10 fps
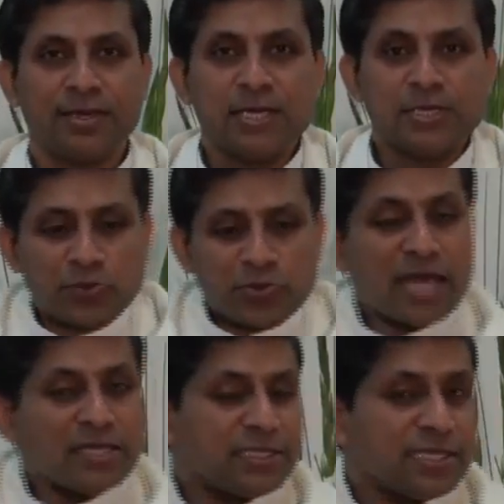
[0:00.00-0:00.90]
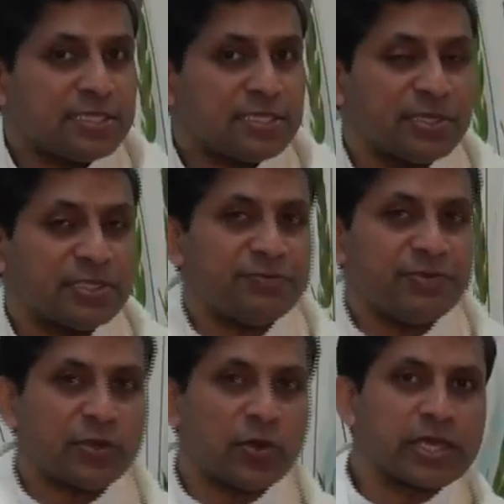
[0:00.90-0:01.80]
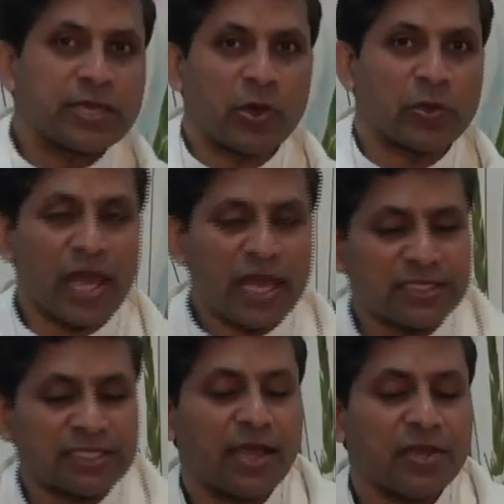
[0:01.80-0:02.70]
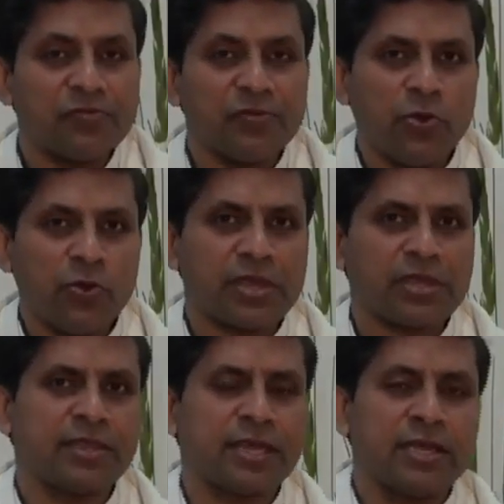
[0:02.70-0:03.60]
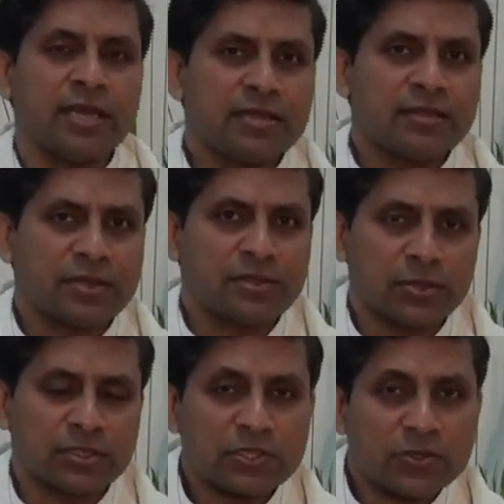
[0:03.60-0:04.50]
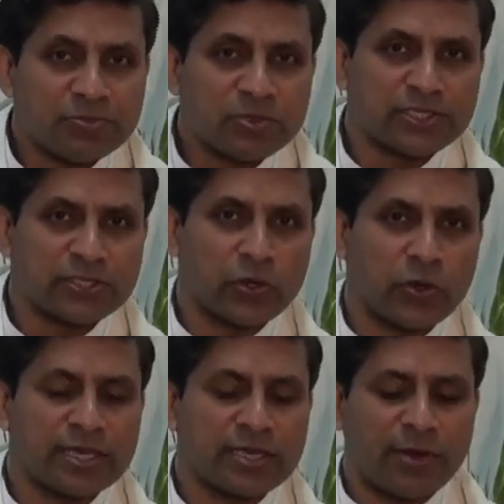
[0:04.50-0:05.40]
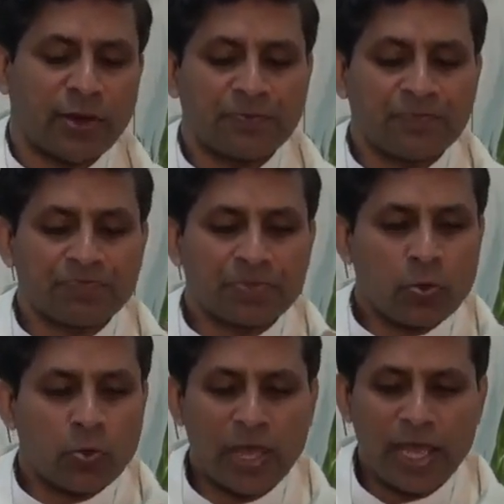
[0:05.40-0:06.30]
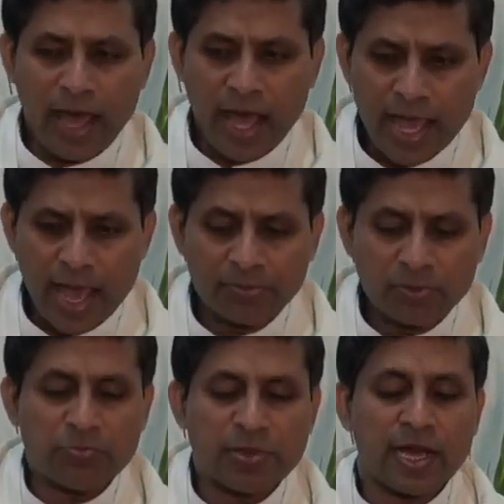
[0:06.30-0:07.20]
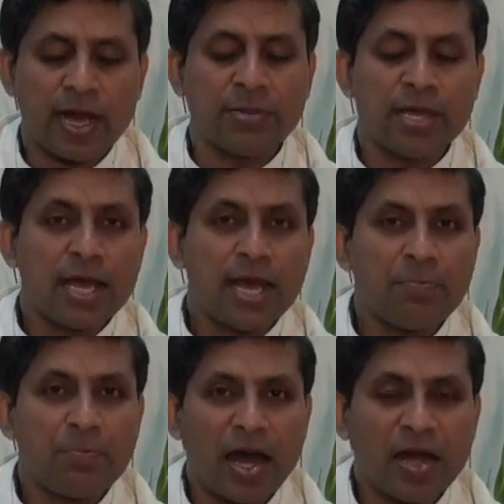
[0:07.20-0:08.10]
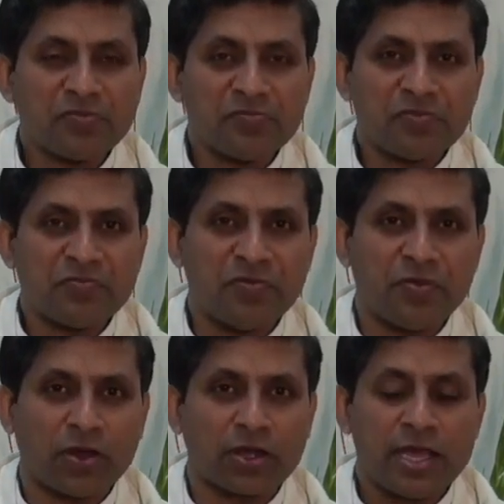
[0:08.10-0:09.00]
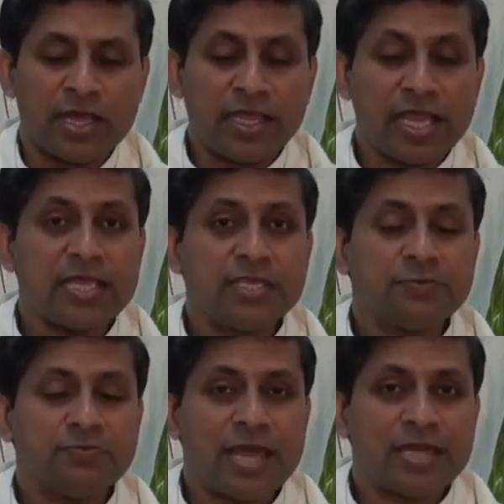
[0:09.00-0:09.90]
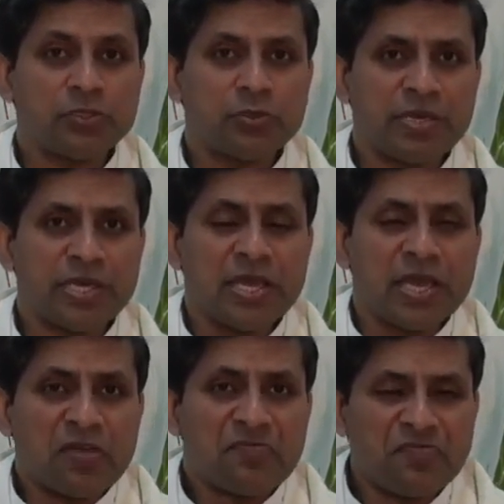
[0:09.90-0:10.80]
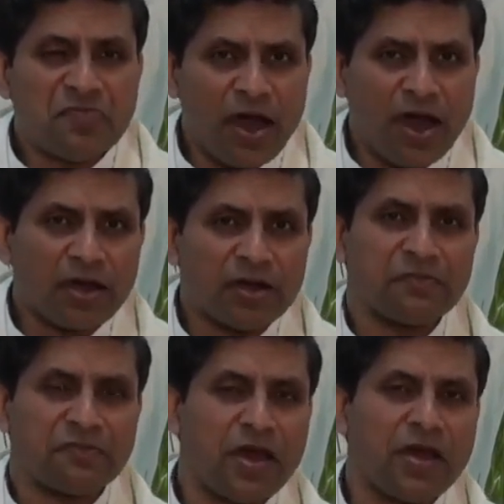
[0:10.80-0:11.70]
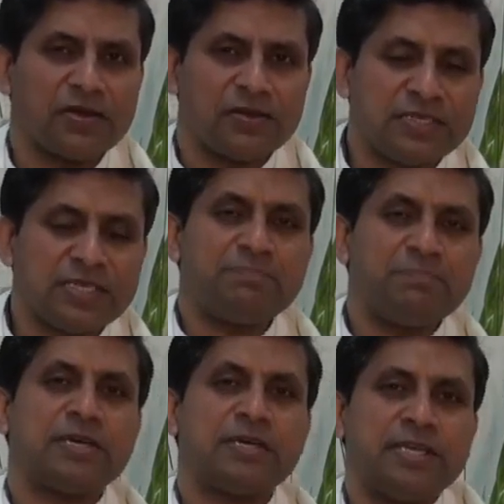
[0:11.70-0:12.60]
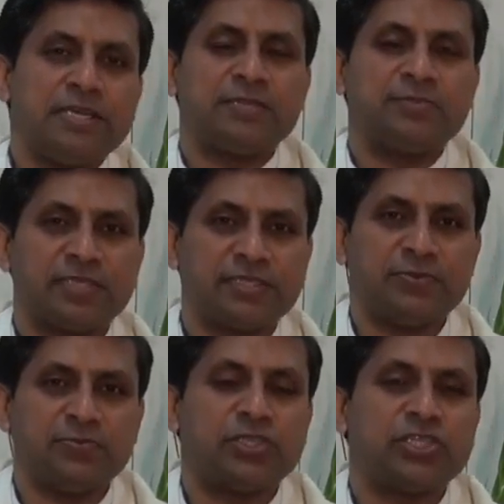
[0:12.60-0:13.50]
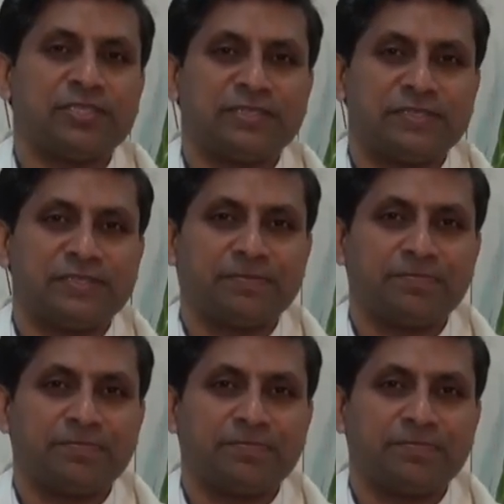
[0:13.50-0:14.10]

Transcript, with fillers: So that is the intimacy we are talking about. That is the kind of knowing that, that the scripture is talking about. When I am to become a part of the flock, there is meant to be a far, far deeper intimacy with Jesus.